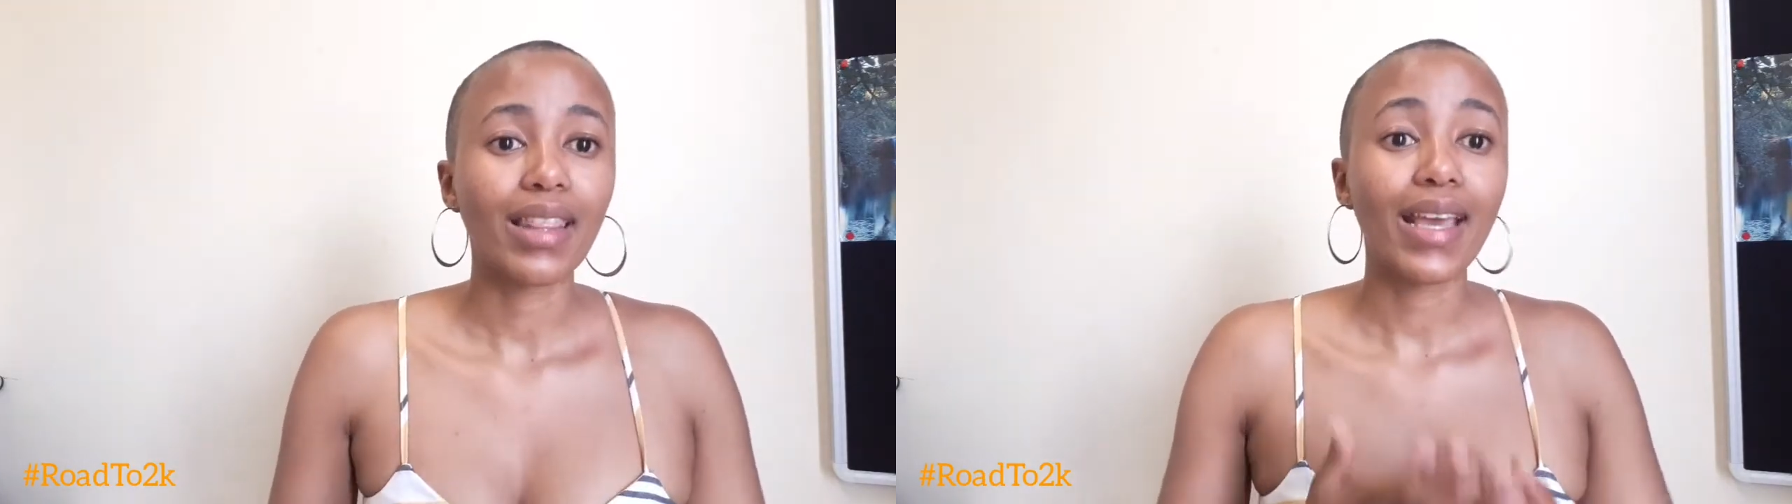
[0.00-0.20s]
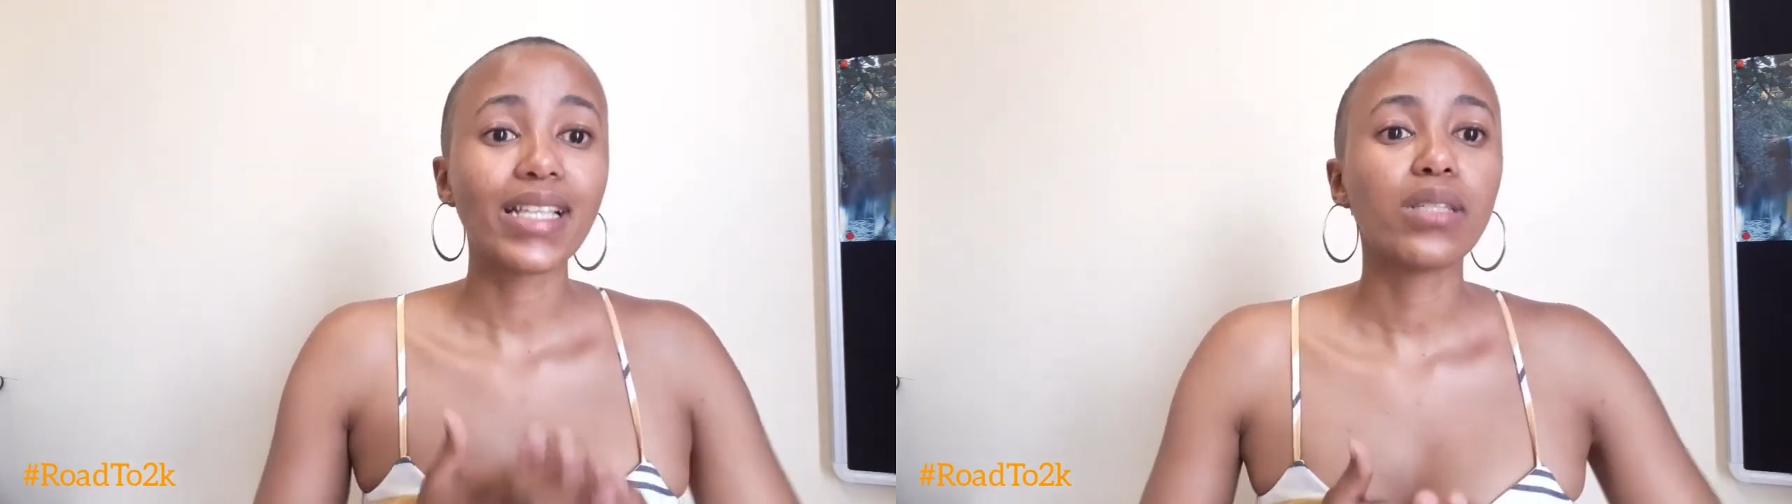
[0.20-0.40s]

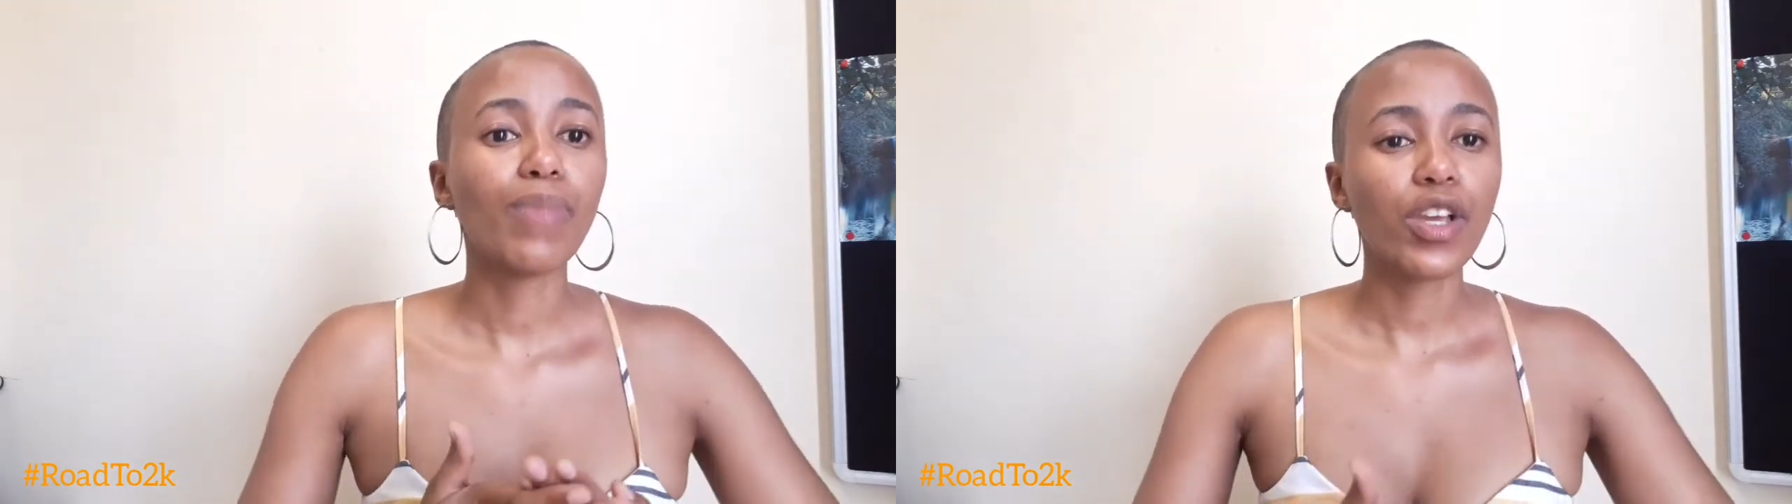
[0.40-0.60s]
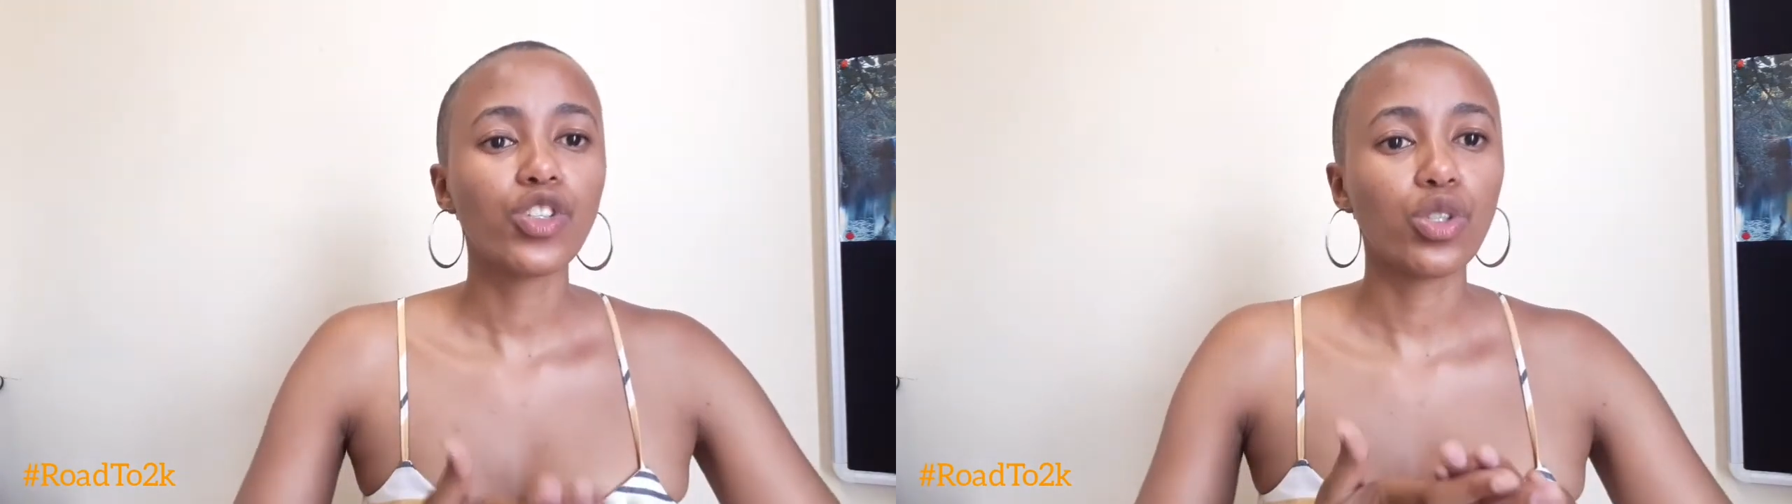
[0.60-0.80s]
they
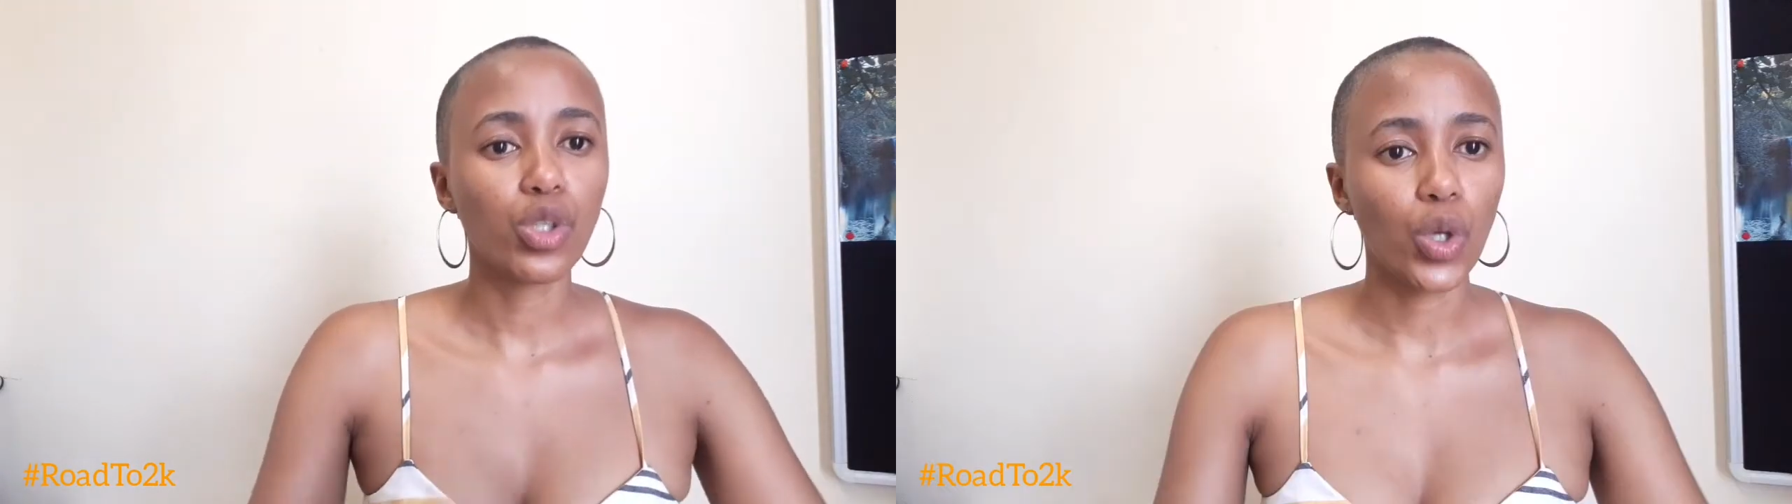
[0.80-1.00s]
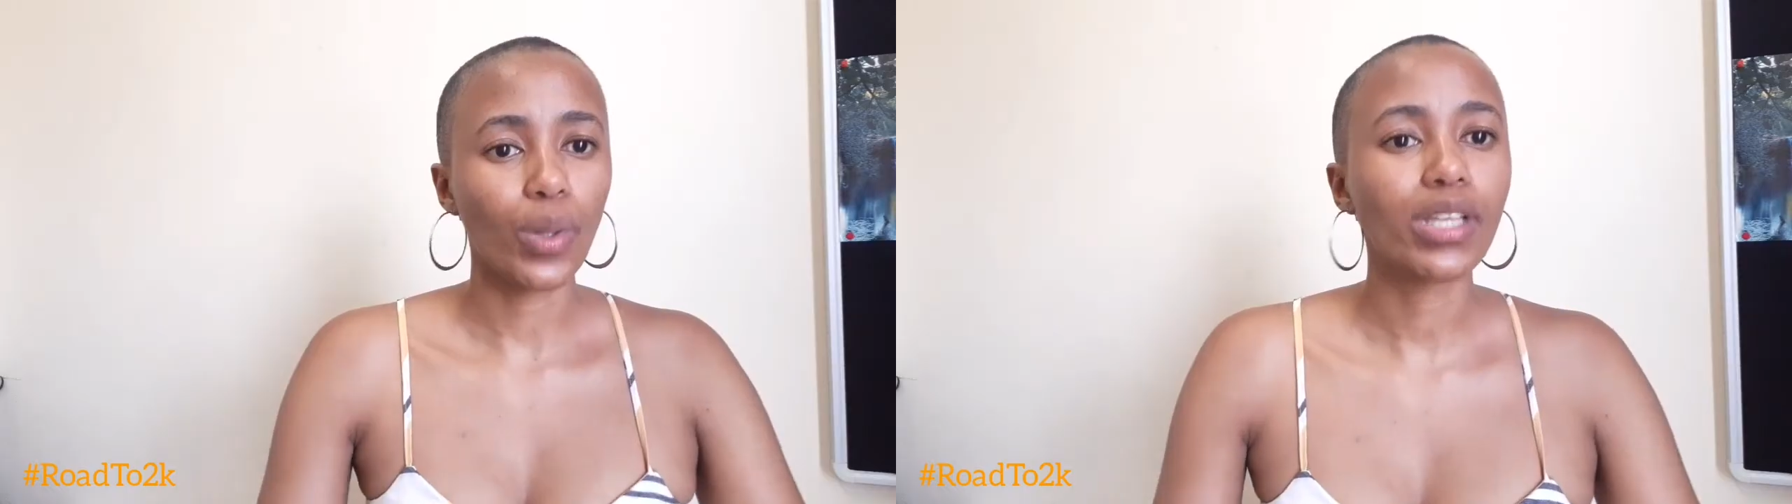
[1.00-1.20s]
expect you
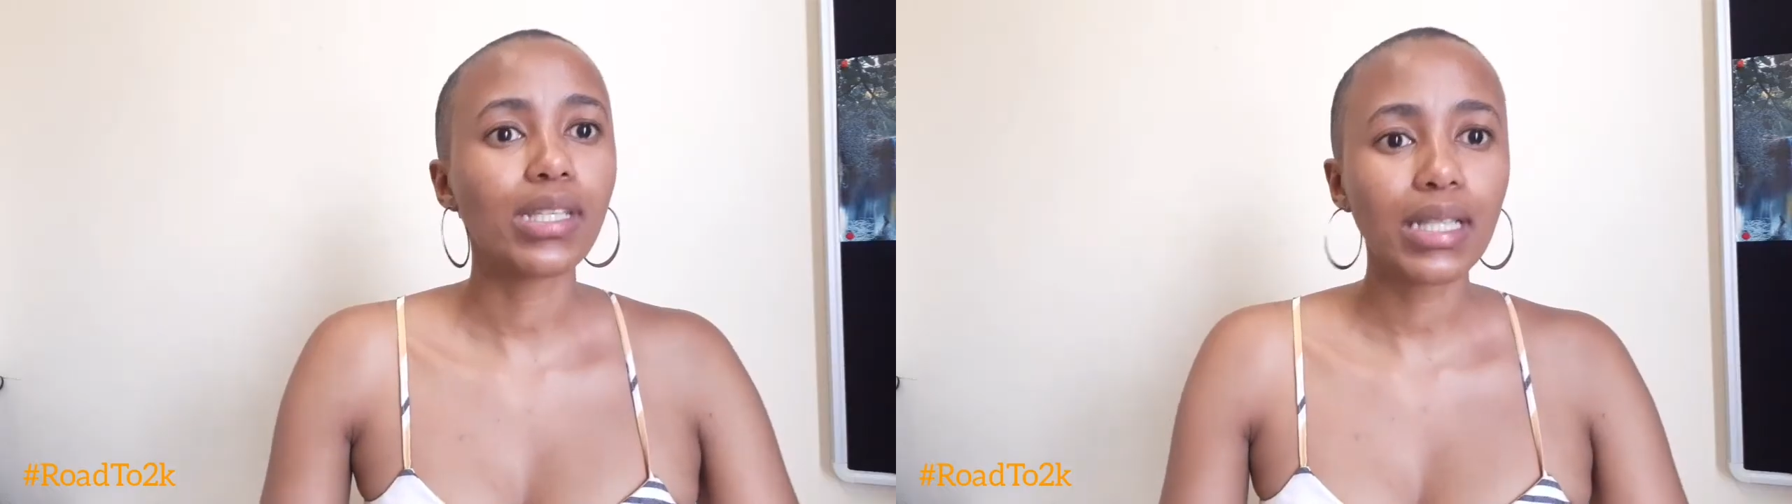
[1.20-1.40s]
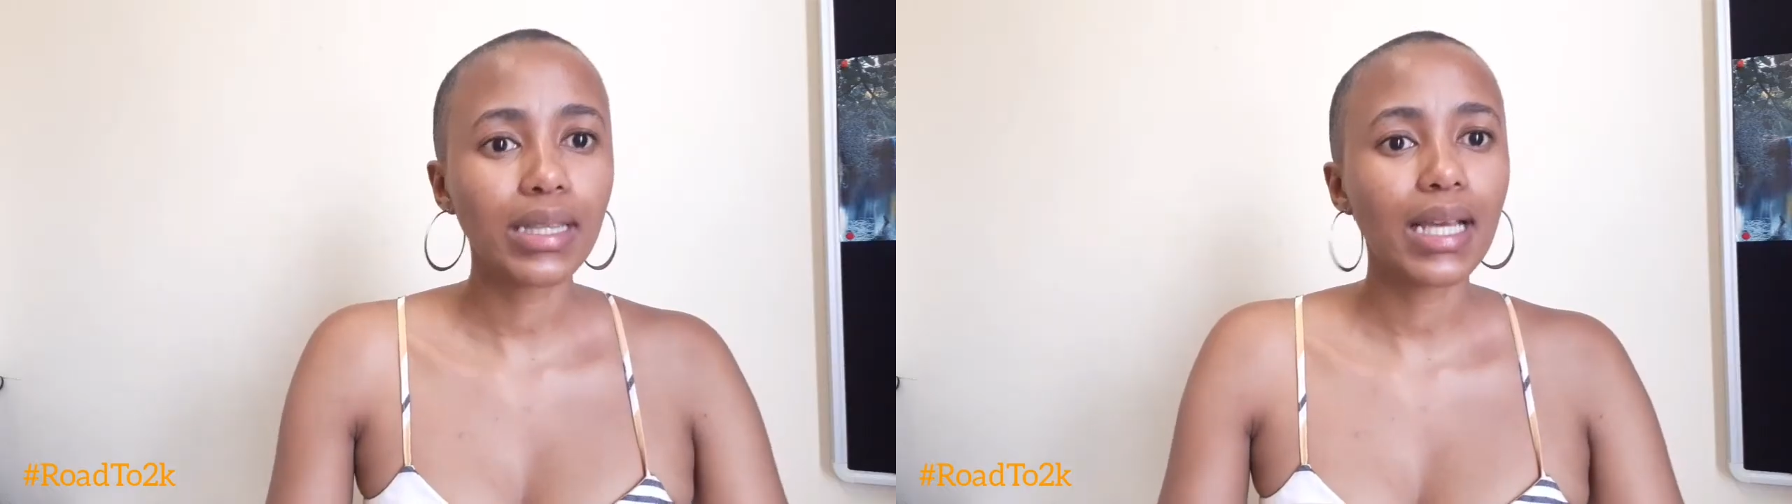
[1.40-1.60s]
to know. There's
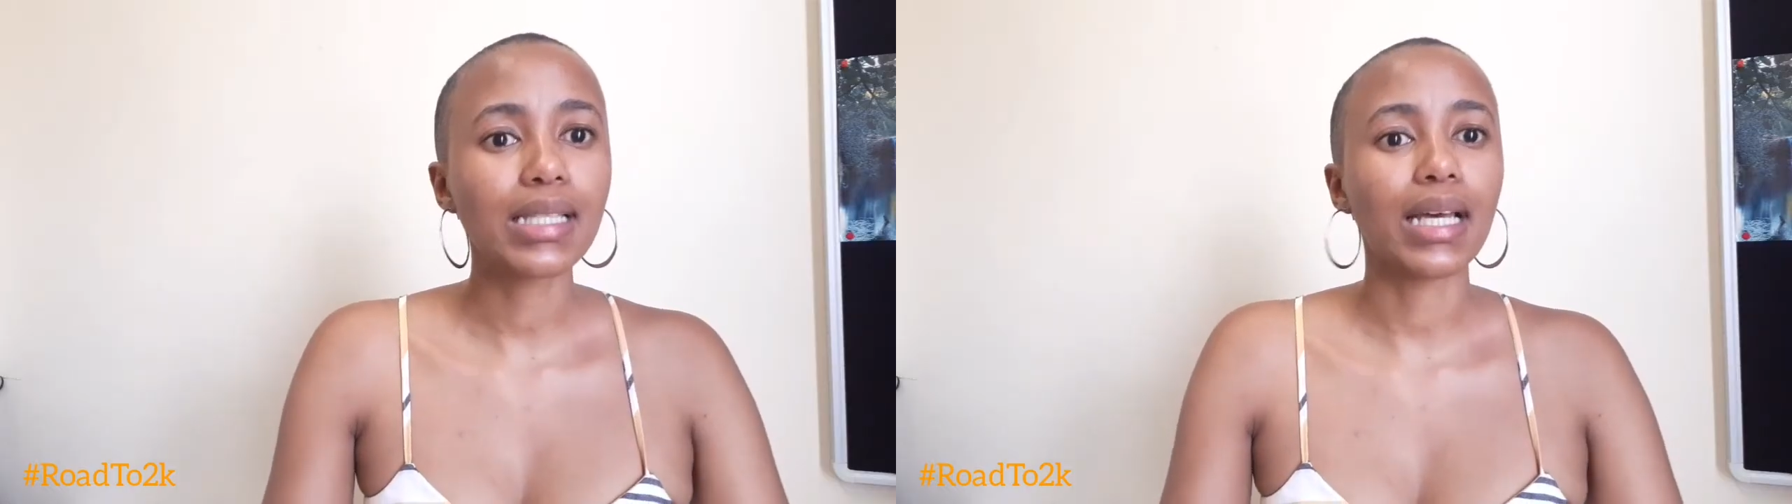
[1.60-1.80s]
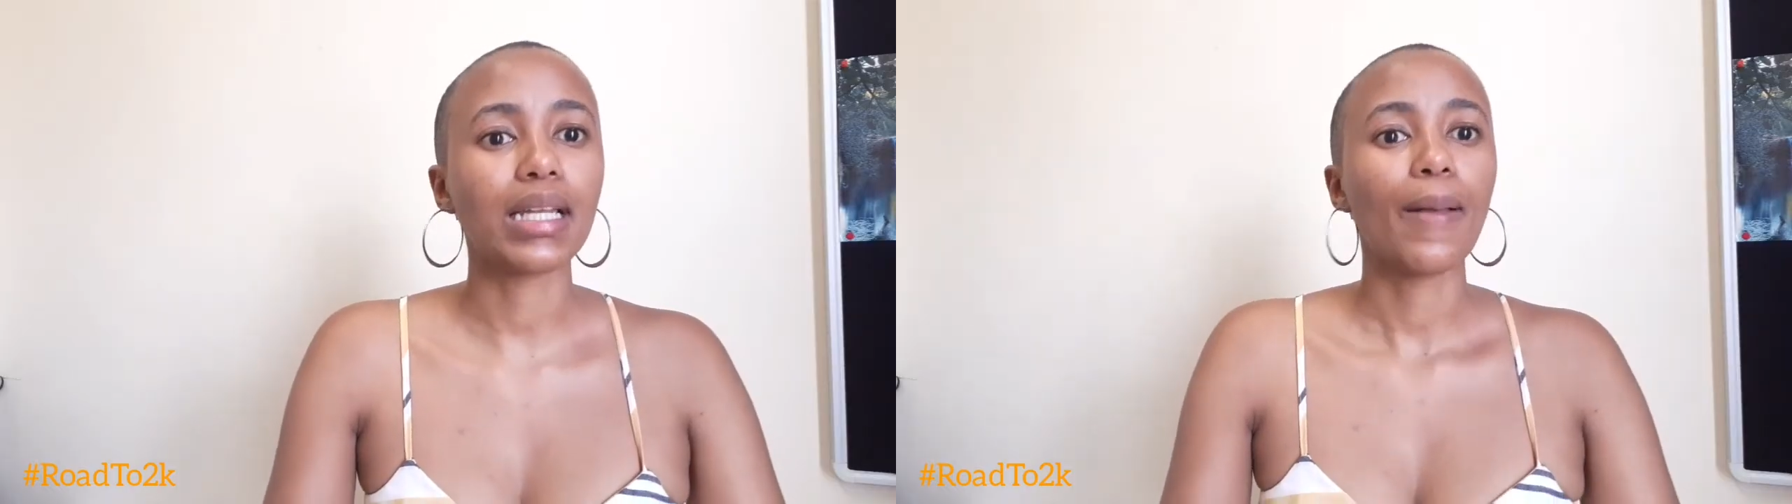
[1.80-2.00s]
certain things
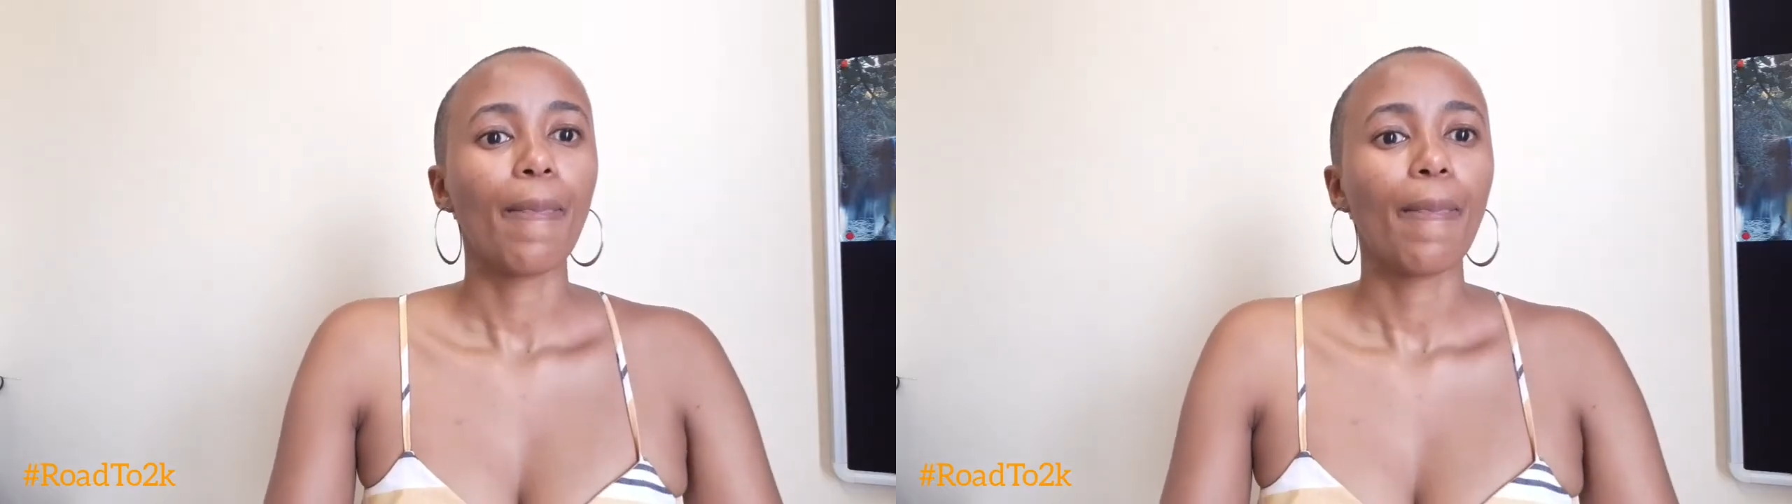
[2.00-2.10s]
that